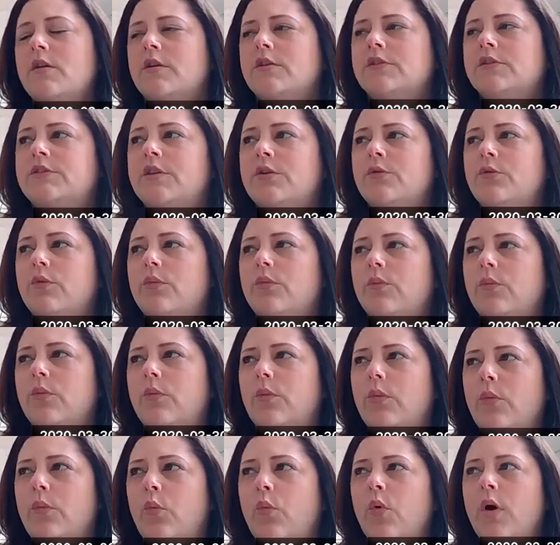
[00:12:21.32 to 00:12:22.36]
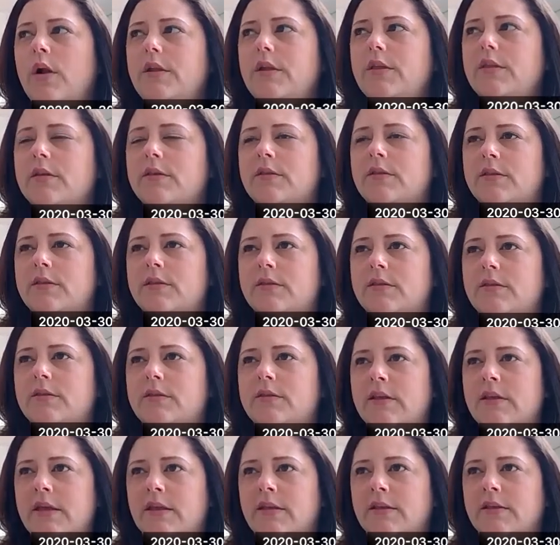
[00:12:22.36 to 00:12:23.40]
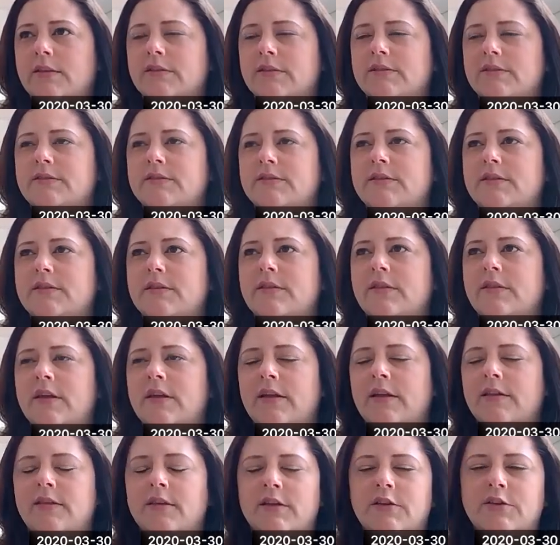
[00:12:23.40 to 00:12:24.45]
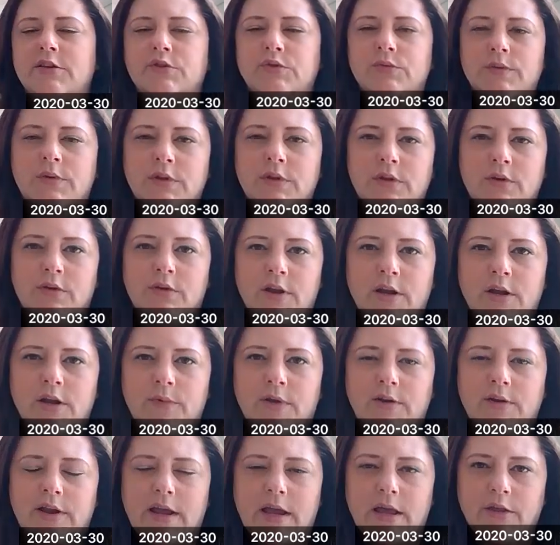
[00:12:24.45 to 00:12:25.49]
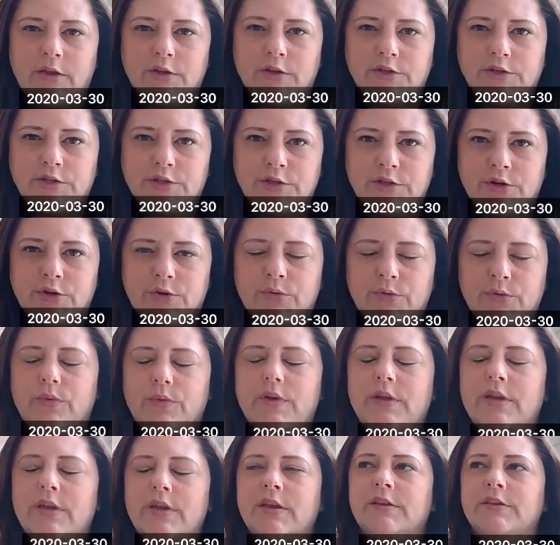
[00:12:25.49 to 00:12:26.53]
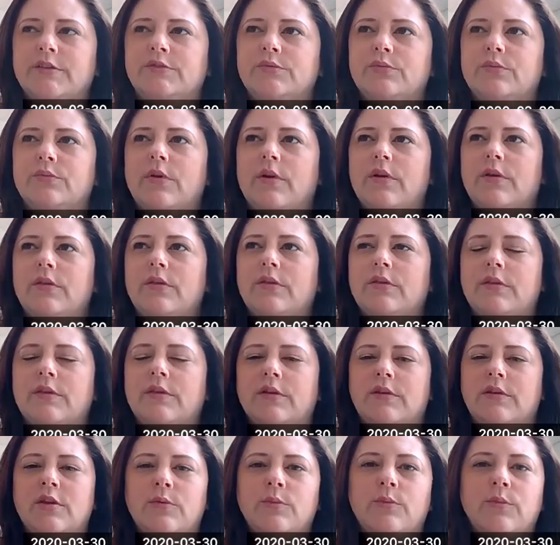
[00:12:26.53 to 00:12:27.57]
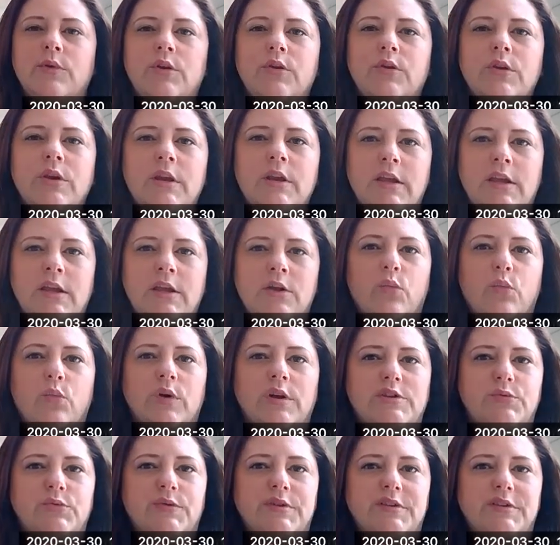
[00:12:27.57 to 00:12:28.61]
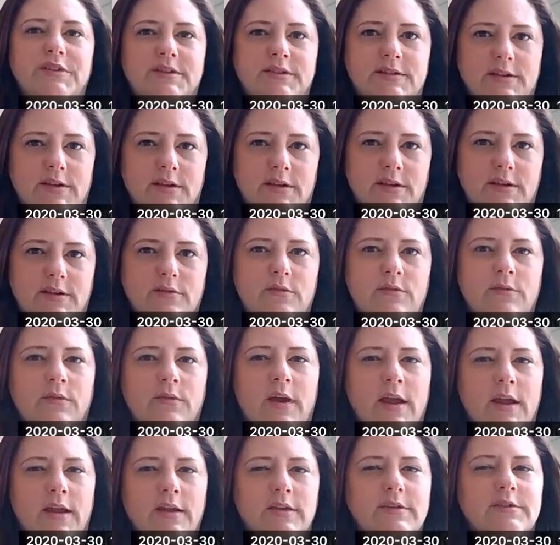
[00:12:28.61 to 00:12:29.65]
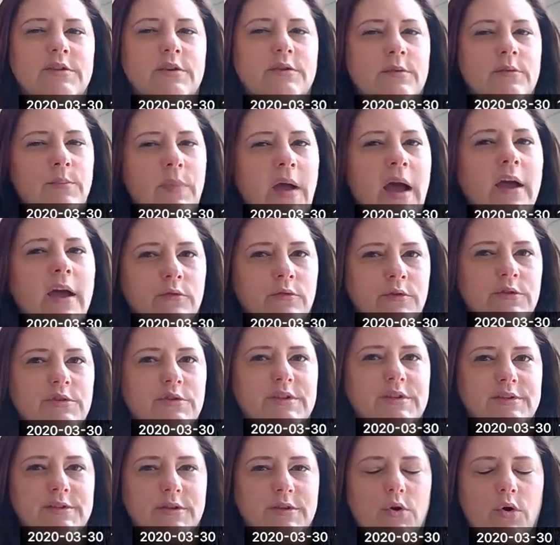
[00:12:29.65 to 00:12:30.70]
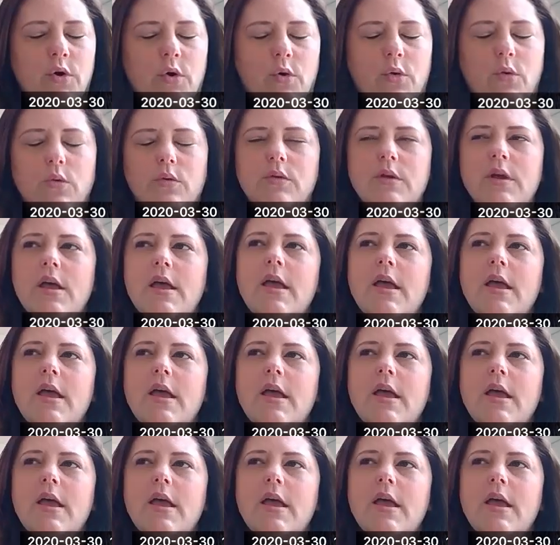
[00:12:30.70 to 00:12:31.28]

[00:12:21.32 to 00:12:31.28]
So one of the things that I think is really great about LSU is the community in which we sit, right? So Baton Rouge as a whole.